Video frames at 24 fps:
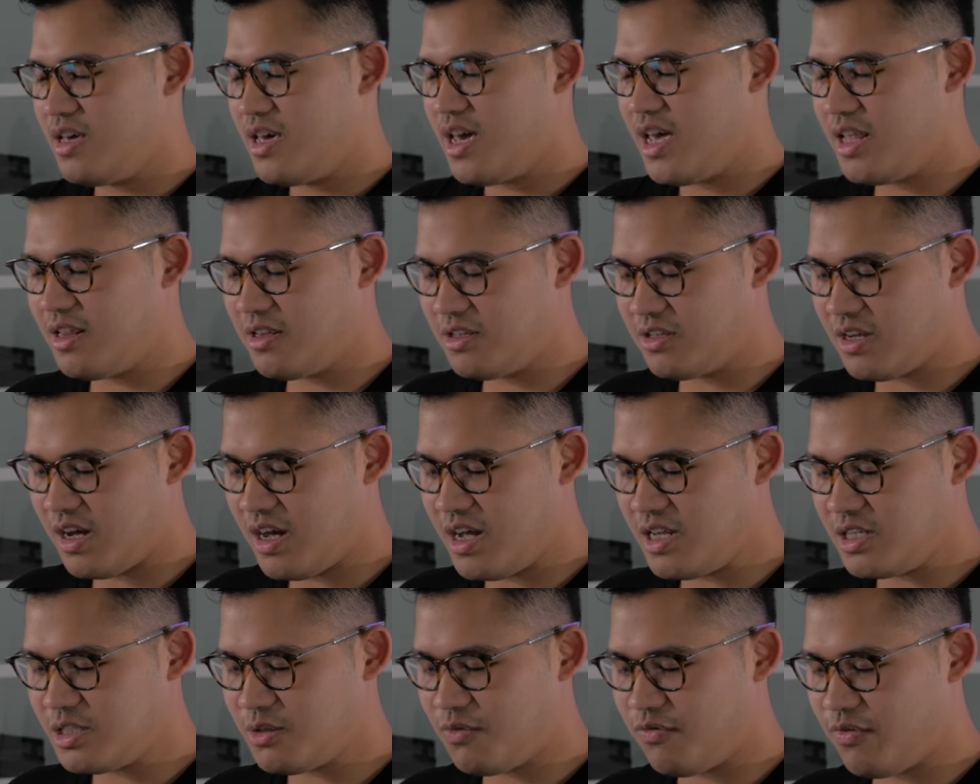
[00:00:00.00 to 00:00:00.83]
It
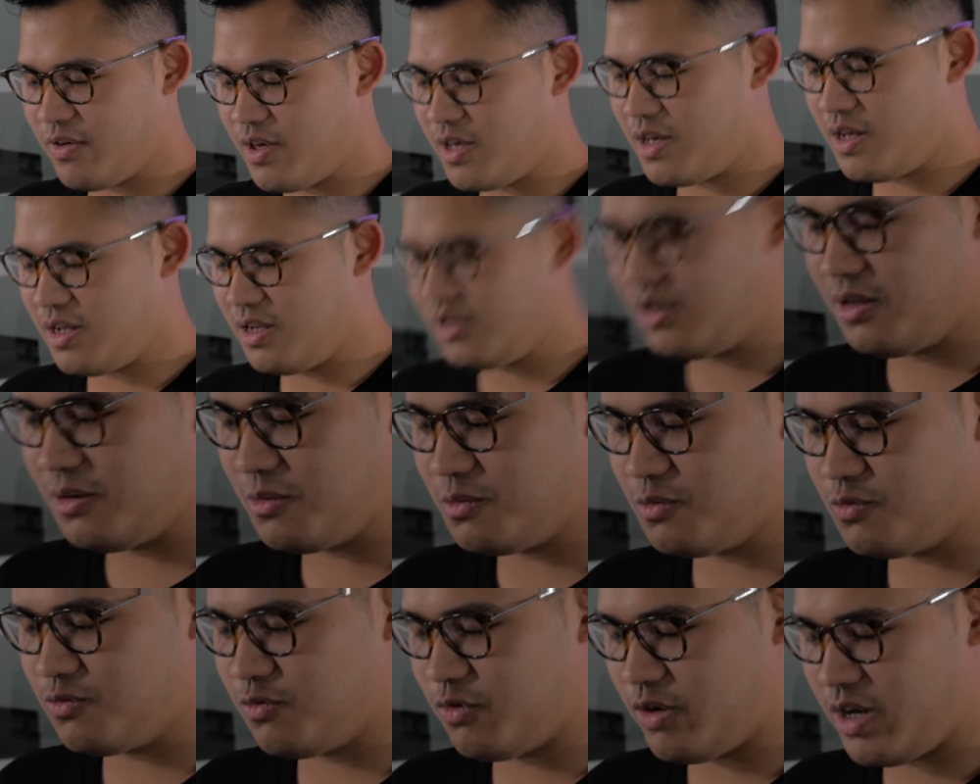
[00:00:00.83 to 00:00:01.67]
does
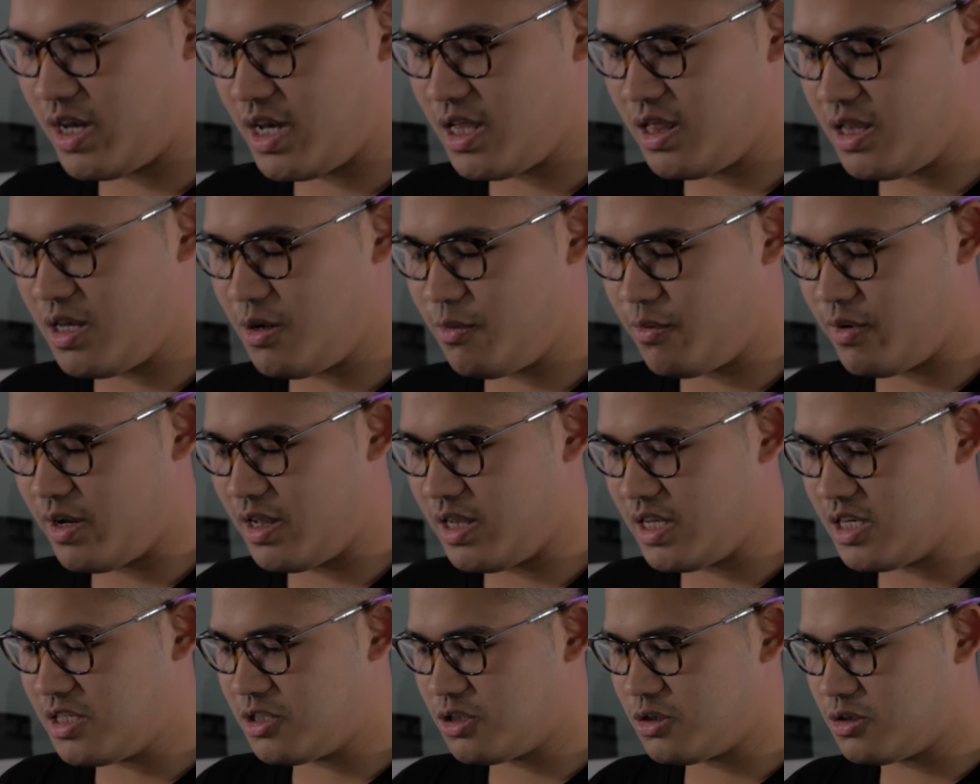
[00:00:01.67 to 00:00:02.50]
feel really,
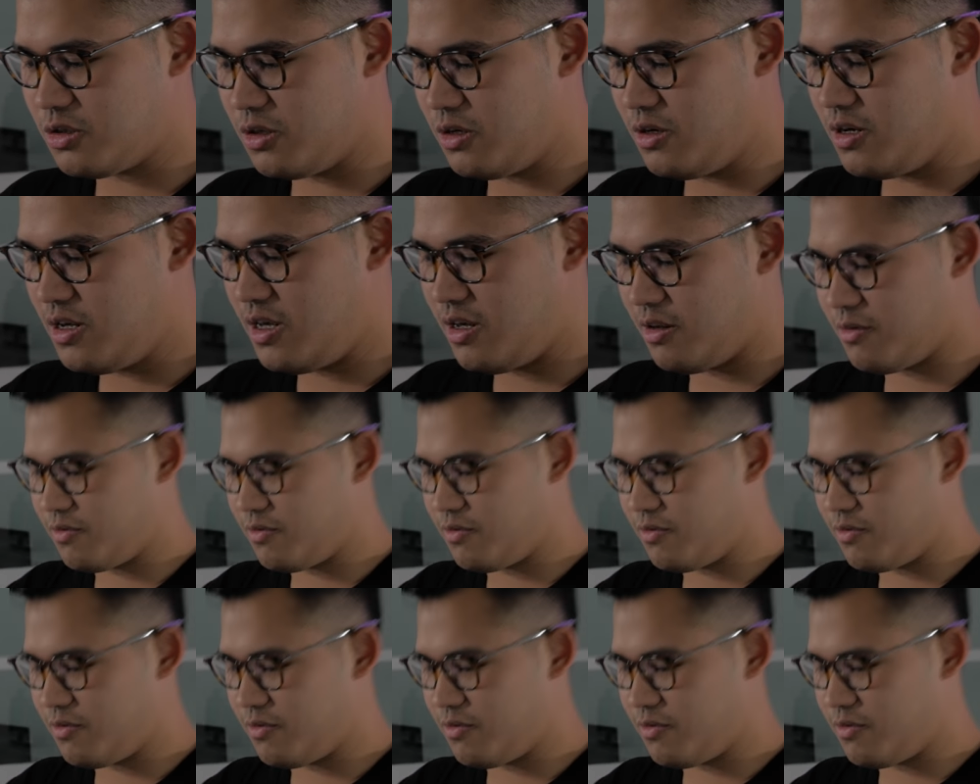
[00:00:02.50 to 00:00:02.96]
really sturdy.